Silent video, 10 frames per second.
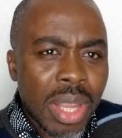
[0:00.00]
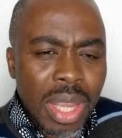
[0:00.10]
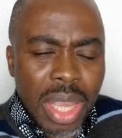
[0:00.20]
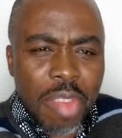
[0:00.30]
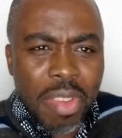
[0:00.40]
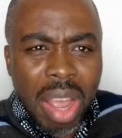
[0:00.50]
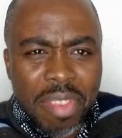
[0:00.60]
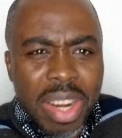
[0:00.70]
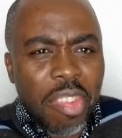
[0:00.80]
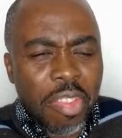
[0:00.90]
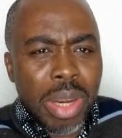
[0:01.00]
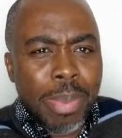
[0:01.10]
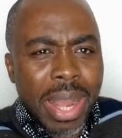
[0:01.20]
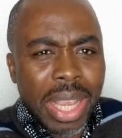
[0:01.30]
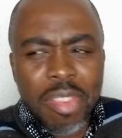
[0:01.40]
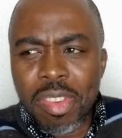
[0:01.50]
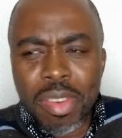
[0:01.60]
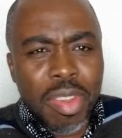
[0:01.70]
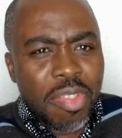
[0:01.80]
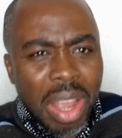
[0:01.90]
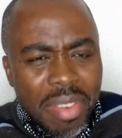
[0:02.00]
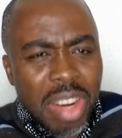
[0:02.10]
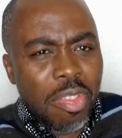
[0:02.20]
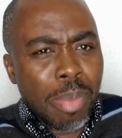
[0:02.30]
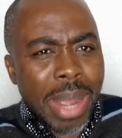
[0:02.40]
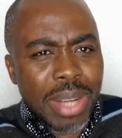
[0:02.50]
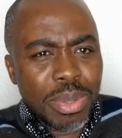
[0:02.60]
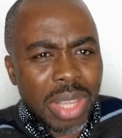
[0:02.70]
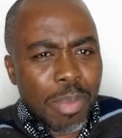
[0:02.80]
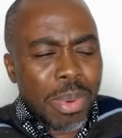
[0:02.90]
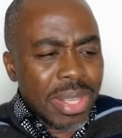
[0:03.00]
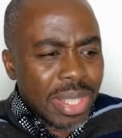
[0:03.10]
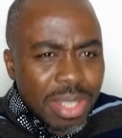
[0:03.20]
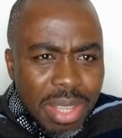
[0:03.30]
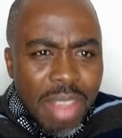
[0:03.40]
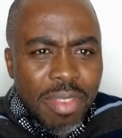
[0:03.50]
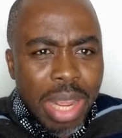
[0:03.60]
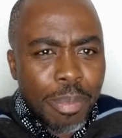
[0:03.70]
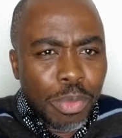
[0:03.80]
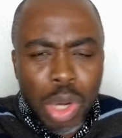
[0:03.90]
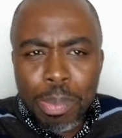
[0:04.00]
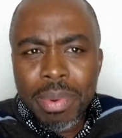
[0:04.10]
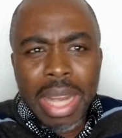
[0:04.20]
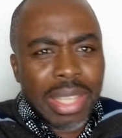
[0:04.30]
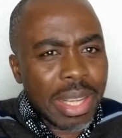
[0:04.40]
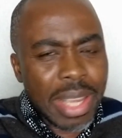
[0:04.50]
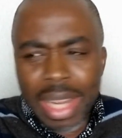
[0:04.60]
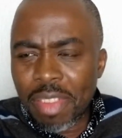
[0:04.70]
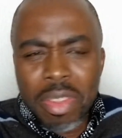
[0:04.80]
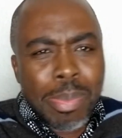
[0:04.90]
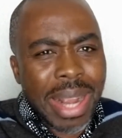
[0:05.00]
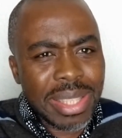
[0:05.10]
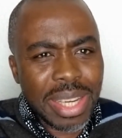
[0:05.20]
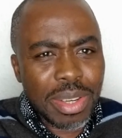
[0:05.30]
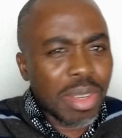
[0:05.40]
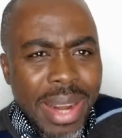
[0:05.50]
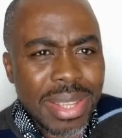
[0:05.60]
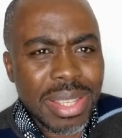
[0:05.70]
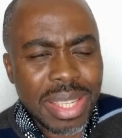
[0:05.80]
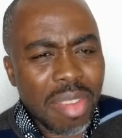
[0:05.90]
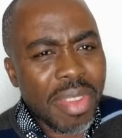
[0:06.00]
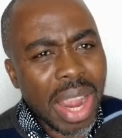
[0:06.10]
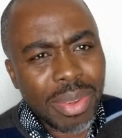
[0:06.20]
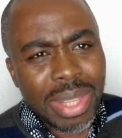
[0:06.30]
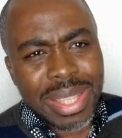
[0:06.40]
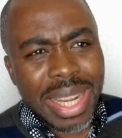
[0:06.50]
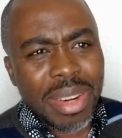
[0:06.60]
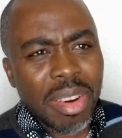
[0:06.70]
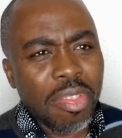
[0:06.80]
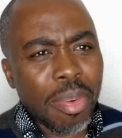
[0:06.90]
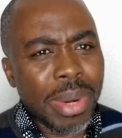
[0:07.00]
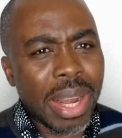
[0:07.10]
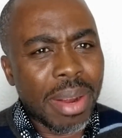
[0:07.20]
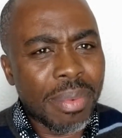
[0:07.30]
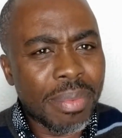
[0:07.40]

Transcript: If you have any feedback, if you have any feedback to give, please give them, drop on at the feedback section. This is C.V.Akuta signing off from now.